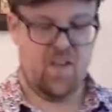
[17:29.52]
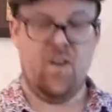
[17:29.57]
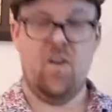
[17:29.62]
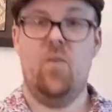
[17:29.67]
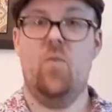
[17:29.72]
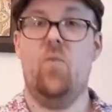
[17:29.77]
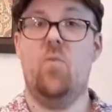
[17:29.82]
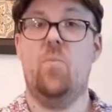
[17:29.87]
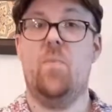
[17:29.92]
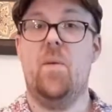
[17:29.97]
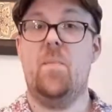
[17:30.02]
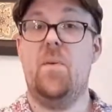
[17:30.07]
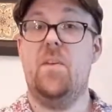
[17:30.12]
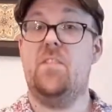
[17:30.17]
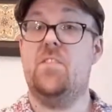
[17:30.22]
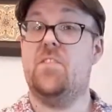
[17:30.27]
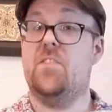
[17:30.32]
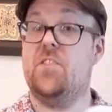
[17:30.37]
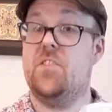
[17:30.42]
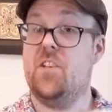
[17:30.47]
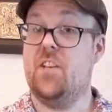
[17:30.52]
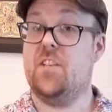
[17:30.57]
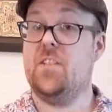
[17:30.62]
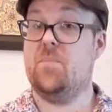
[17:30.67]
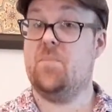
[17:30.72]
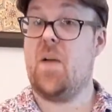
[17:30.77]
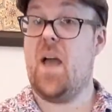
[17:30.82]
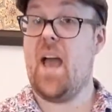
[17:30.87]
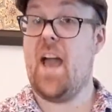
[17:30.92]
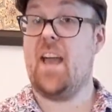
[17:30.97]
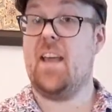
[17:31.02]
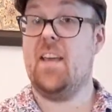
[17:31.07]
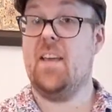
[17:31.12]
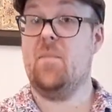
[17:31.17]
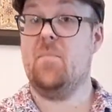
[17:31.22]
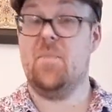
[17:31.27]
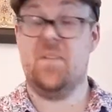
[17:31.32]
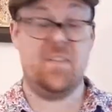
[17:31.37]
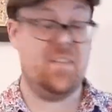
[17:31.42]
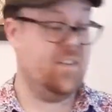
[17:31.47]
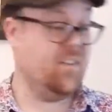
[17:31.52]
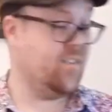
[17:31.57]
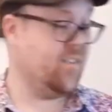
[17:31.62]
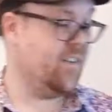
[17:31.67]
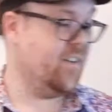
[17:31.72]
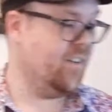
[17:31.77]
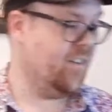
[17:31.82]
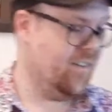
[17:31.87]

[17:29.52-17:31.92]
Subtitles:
Ooh, maybe it's just packing material.